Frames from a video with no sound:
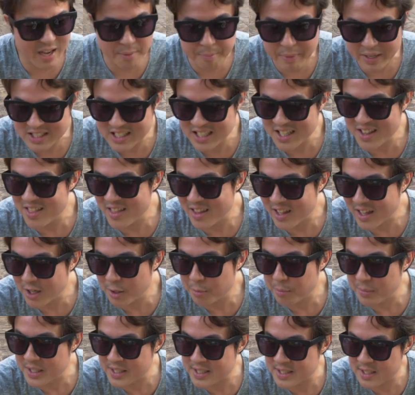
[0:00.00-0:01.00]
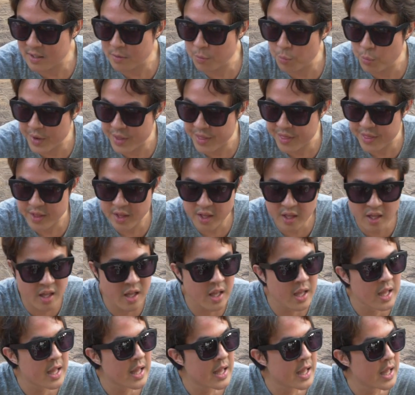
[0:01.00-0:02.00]
I'm actually thinking to myself whether
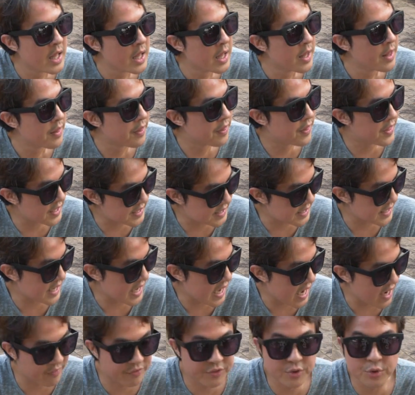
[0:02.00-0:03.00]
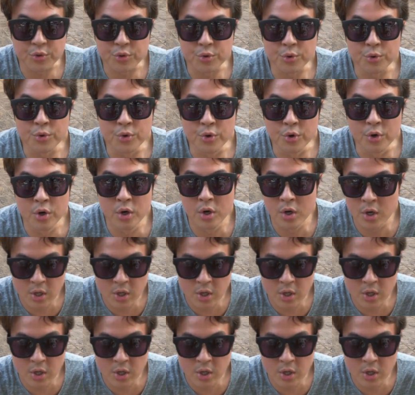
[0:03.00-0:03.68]
does it have to do